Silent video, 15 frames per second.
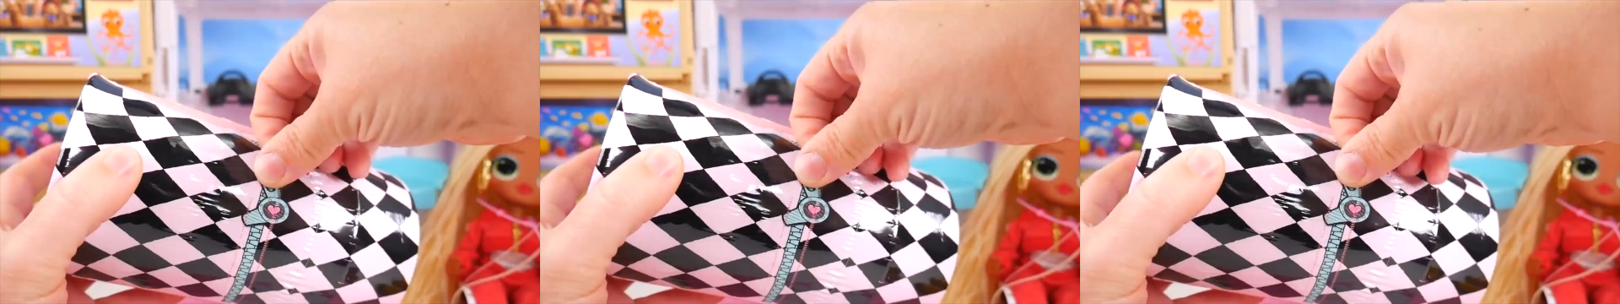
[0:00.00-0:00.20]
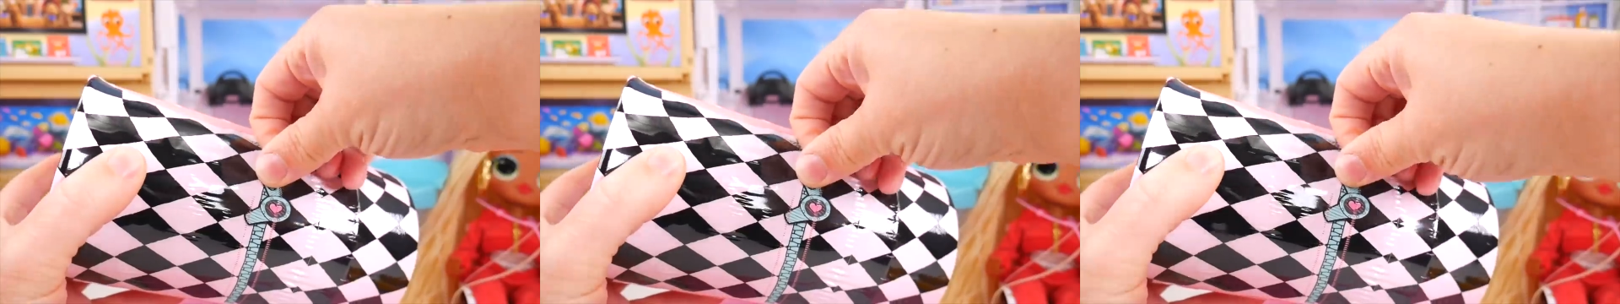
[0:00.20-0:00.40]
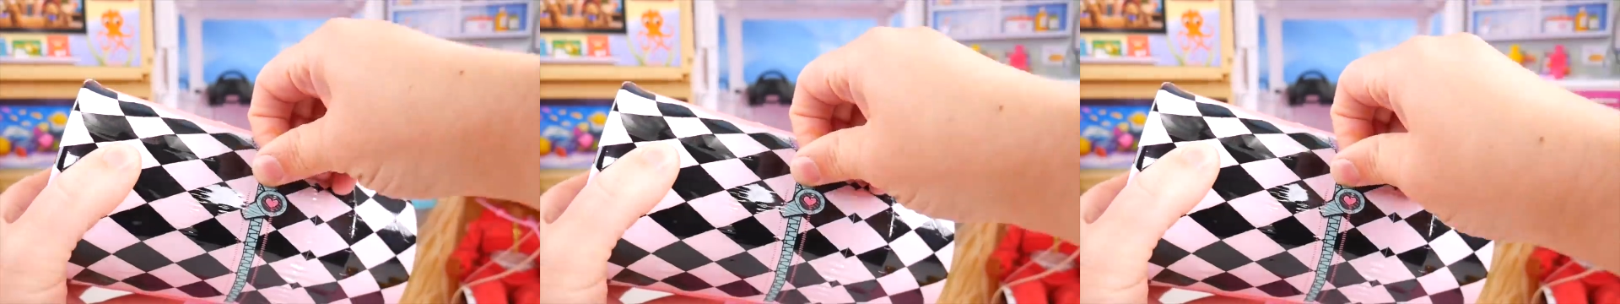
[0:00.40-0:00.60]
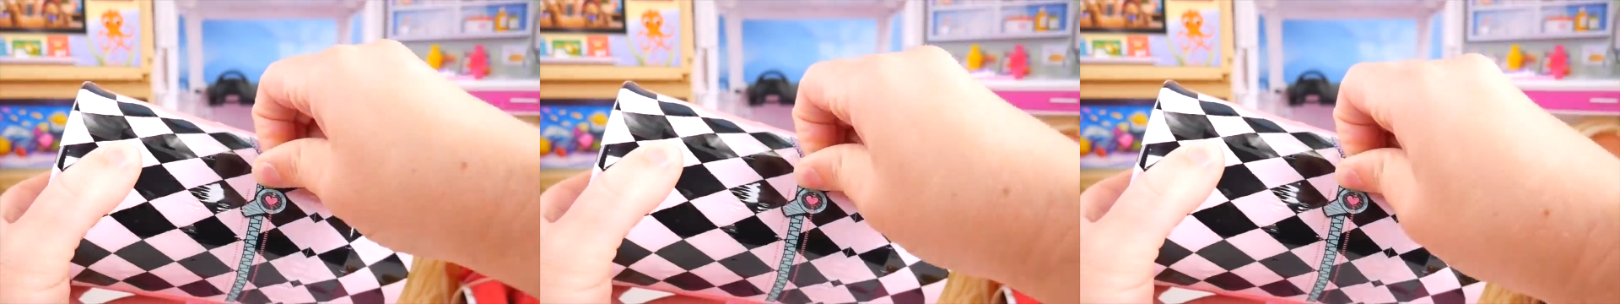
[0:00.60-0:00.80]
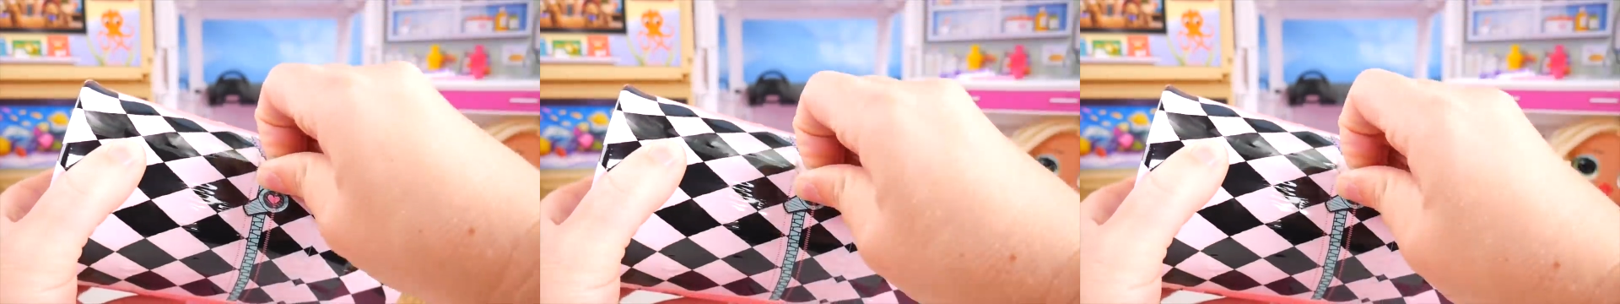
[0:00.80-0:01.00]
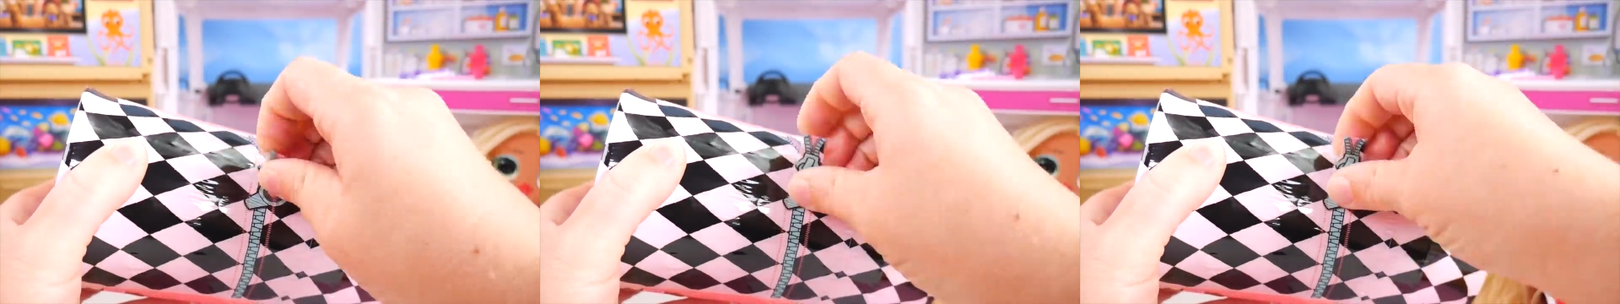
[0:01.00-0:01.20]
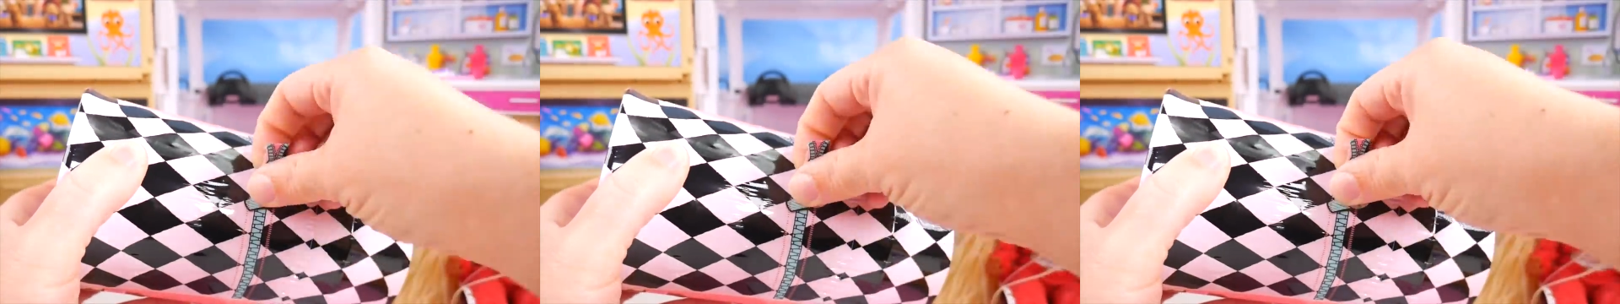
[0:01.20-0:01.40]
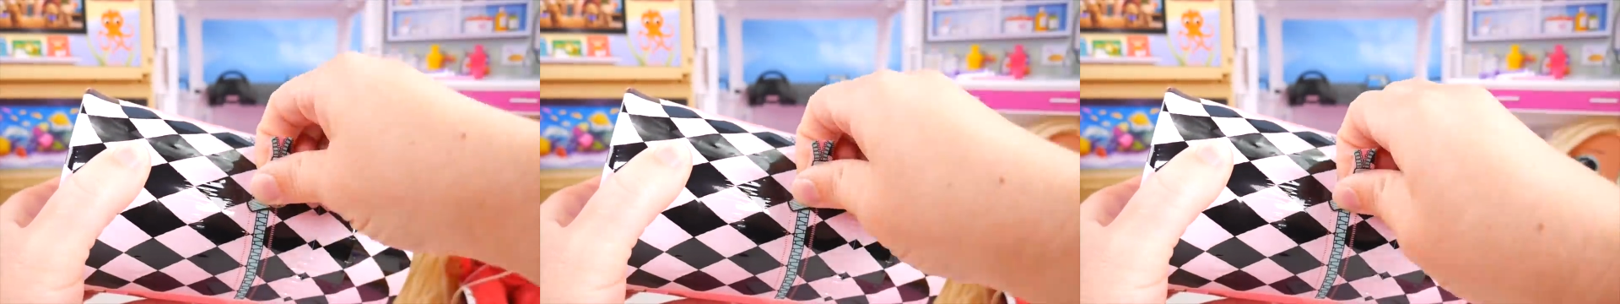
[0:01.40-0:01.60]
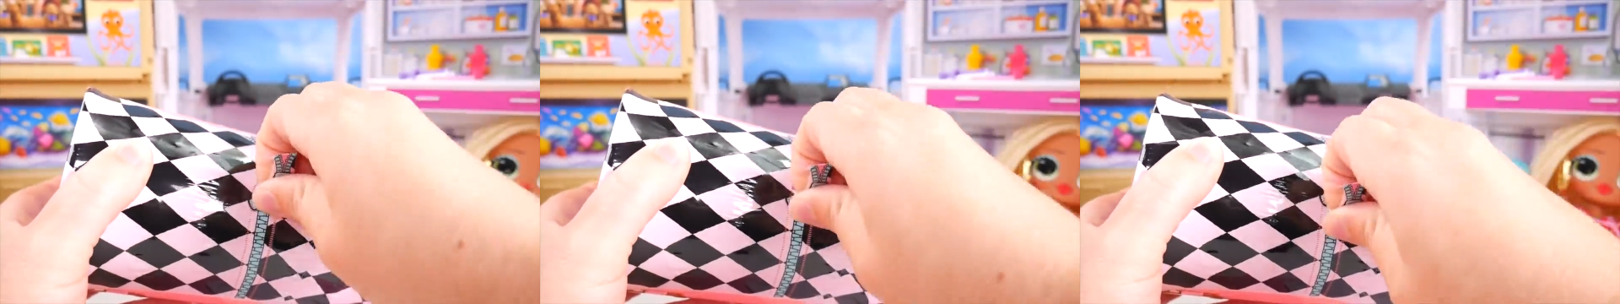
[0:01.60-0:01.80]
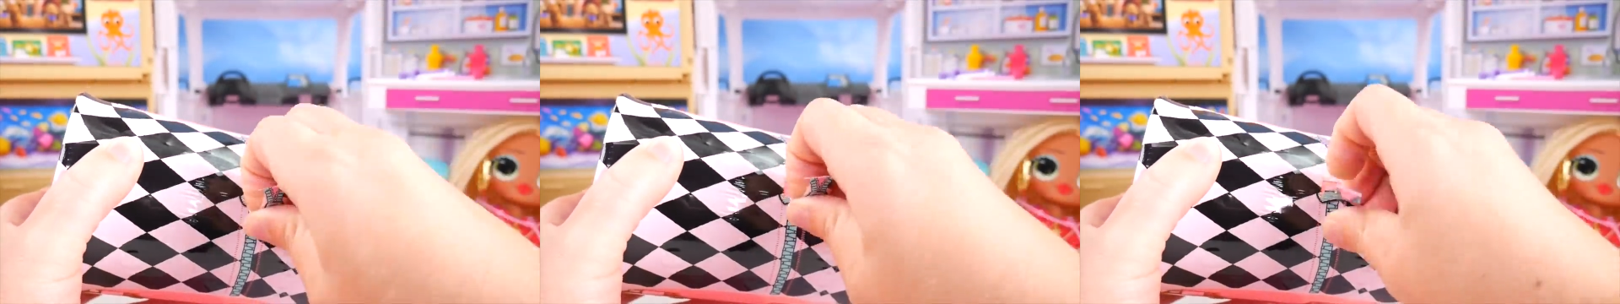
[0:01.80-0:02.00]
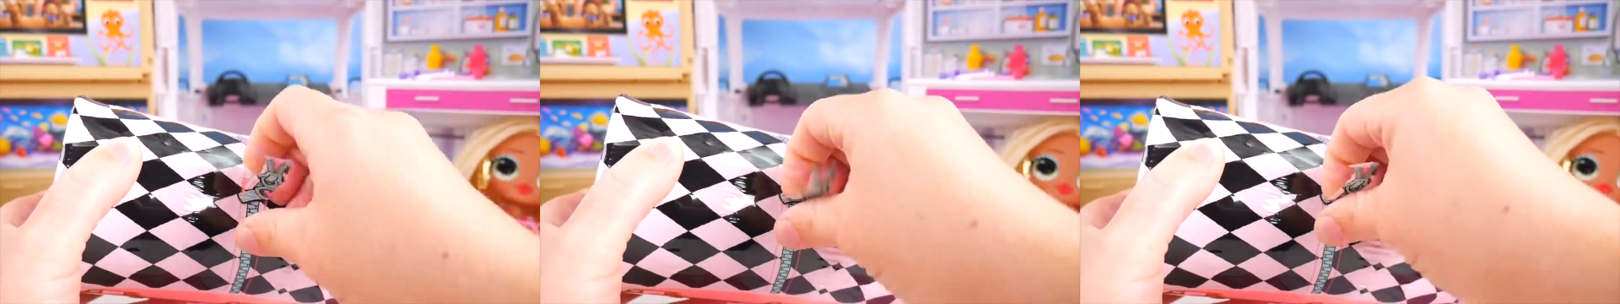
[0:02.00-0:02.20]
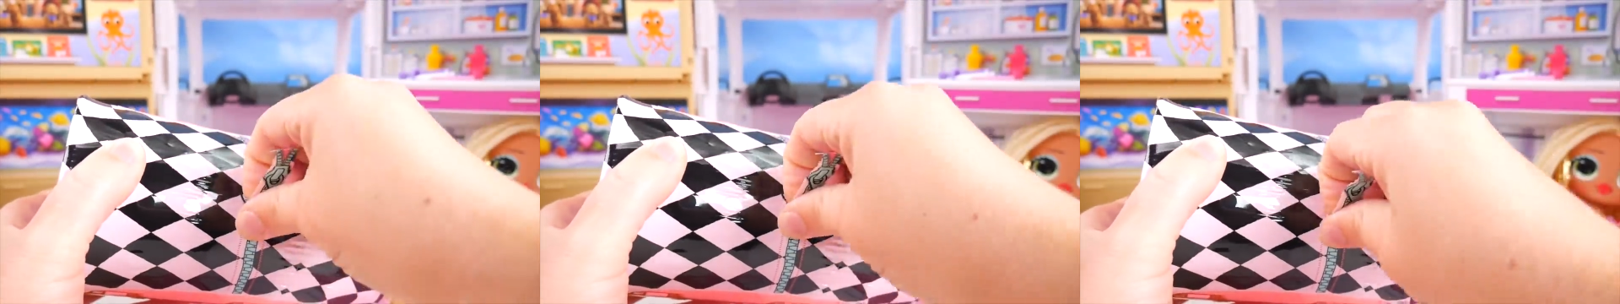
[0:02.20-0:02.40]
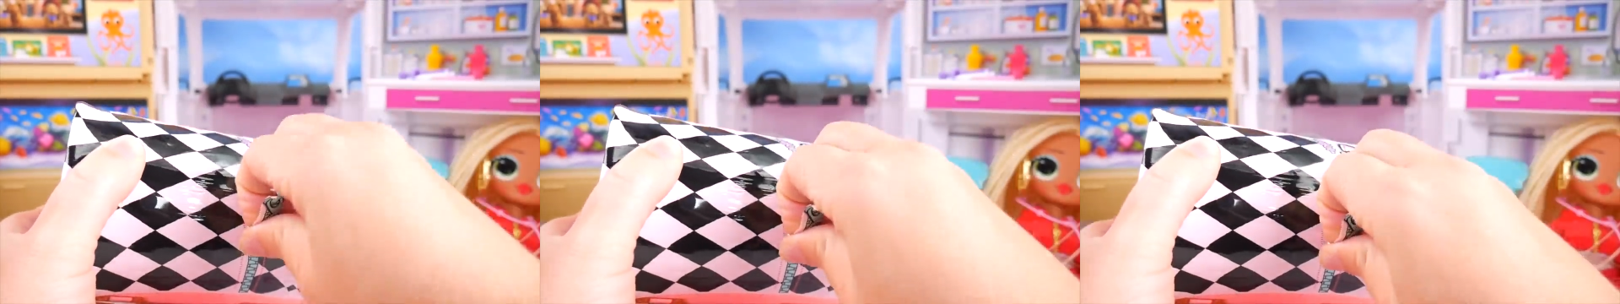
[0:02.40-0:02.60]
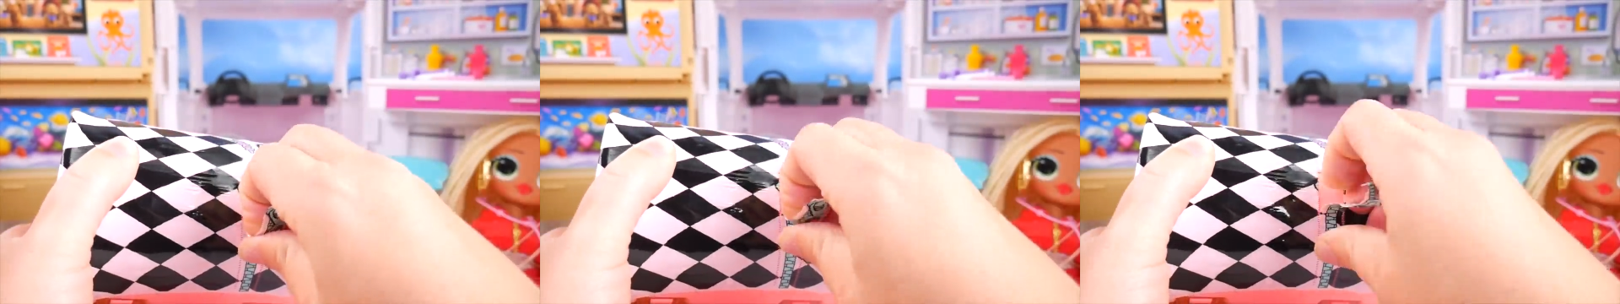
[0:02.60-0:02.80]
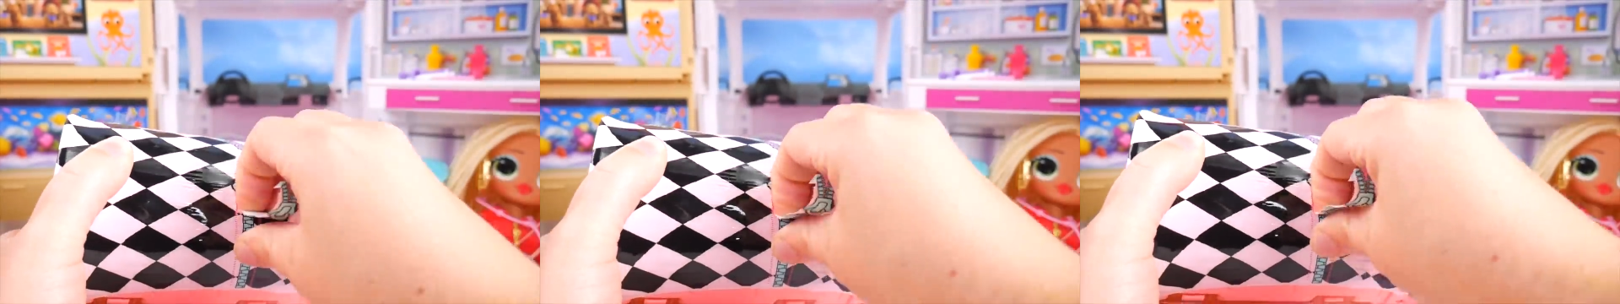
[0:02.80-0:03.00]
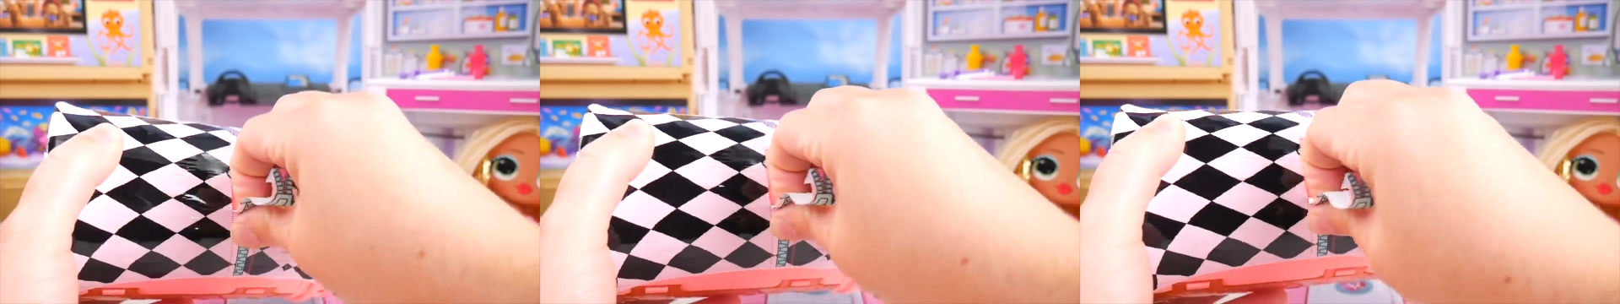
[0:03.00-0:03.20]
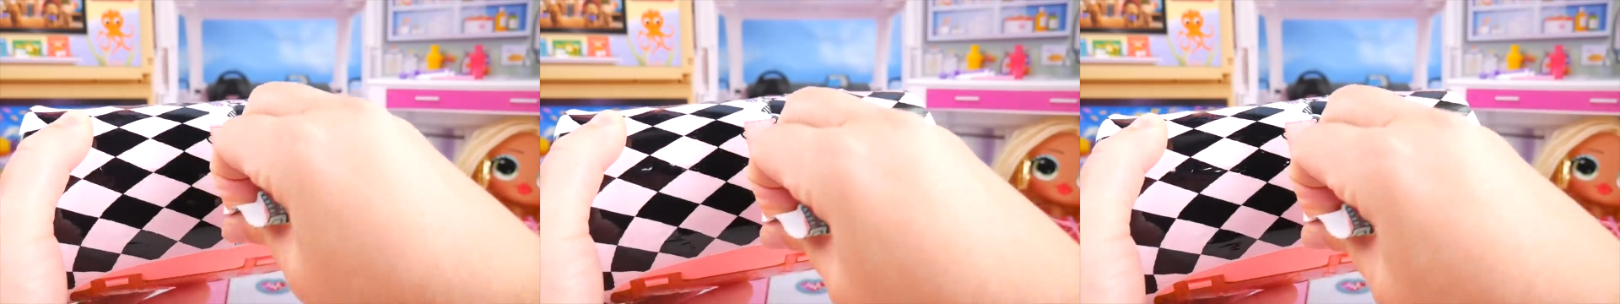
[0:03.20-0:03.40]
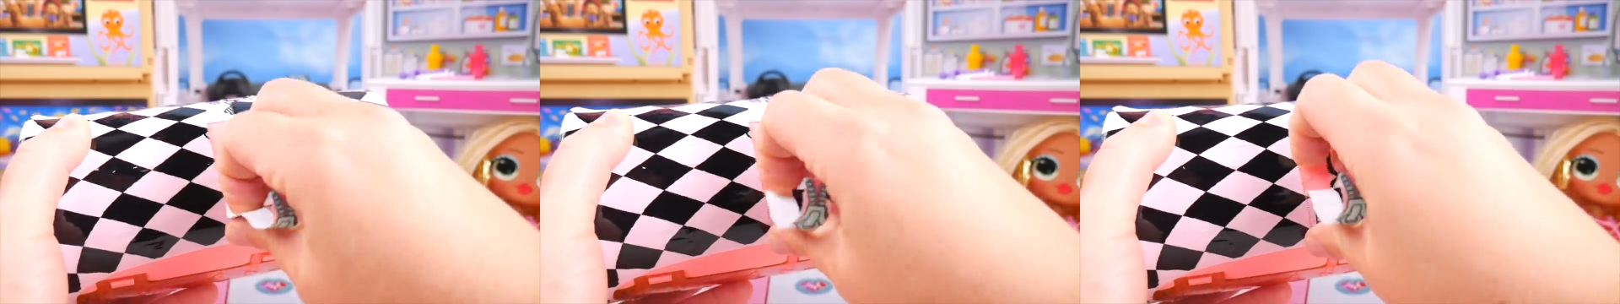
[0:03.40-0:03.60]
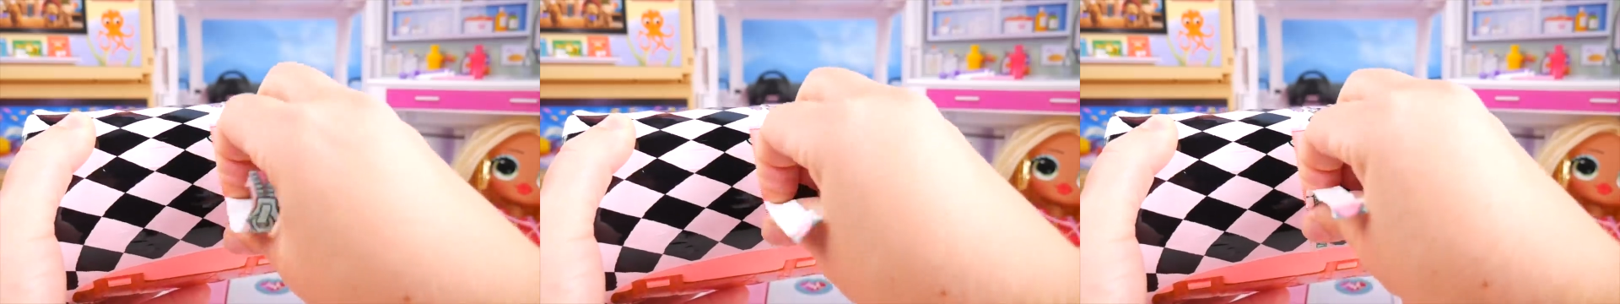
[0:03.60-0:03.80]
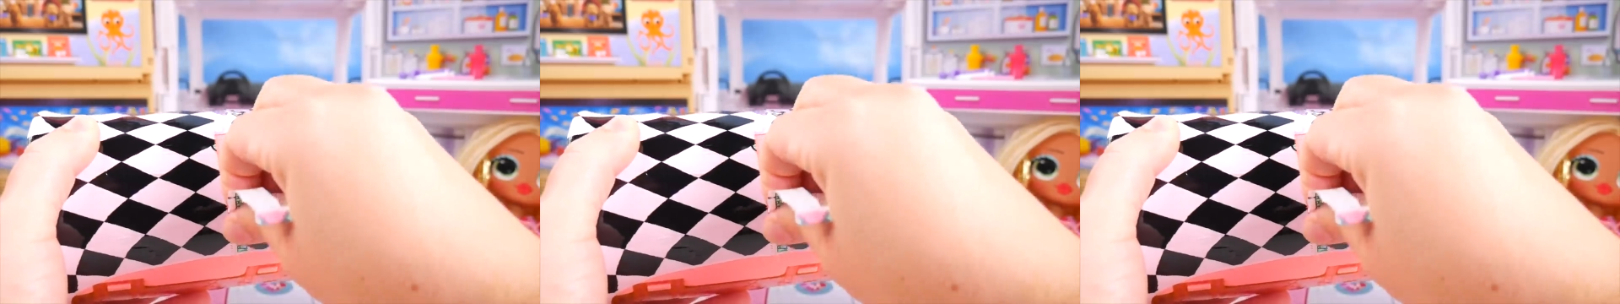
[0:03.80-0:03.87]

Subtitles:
[unreadable: no face in view]